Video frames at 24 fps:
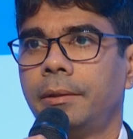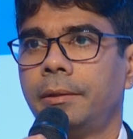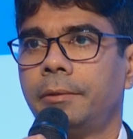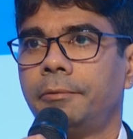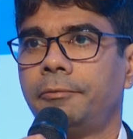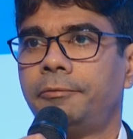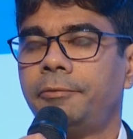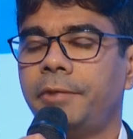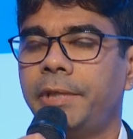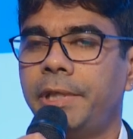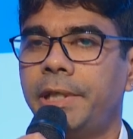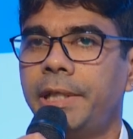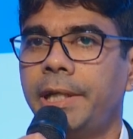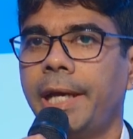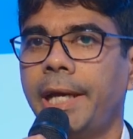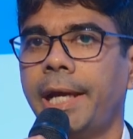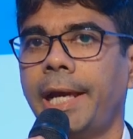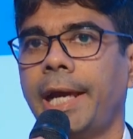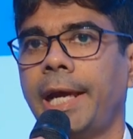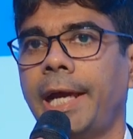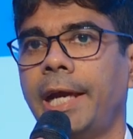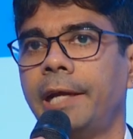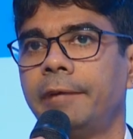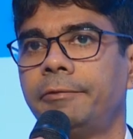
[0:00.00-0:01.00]
We
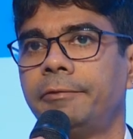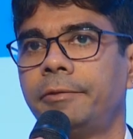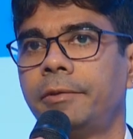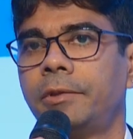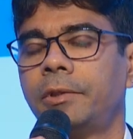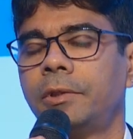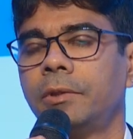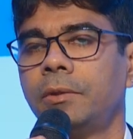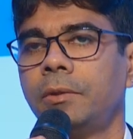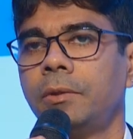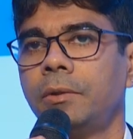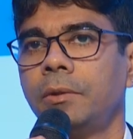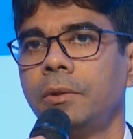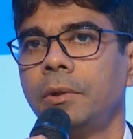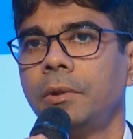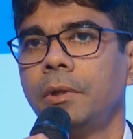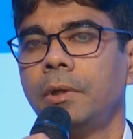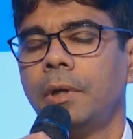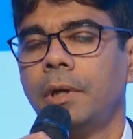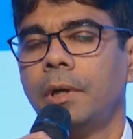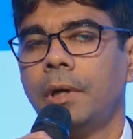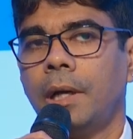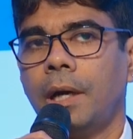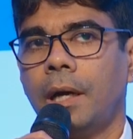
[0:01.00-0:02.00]
have to
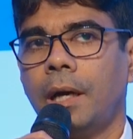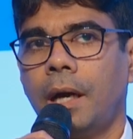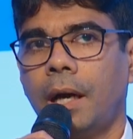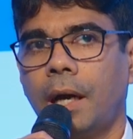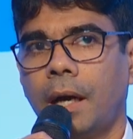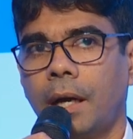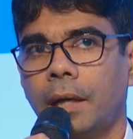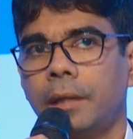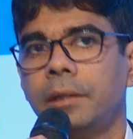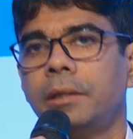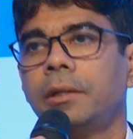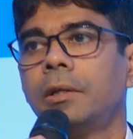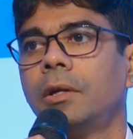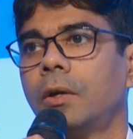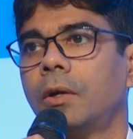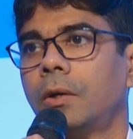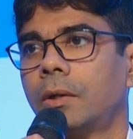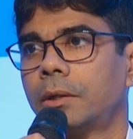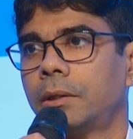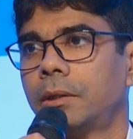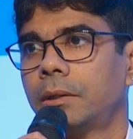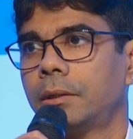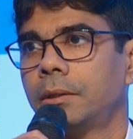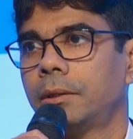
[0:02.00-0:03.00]

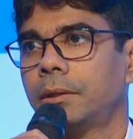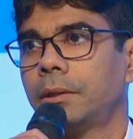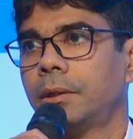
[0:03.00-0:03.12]
unlock